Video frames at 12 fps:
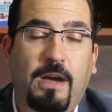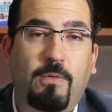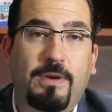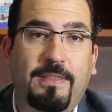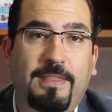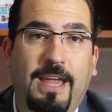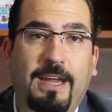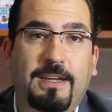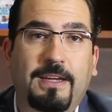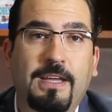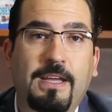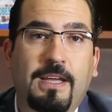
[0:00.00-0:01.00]
I want to
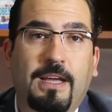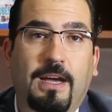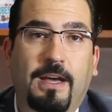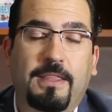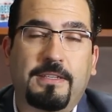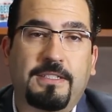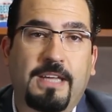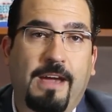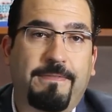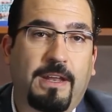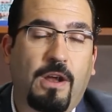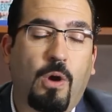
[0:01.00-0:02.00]
thank the staff at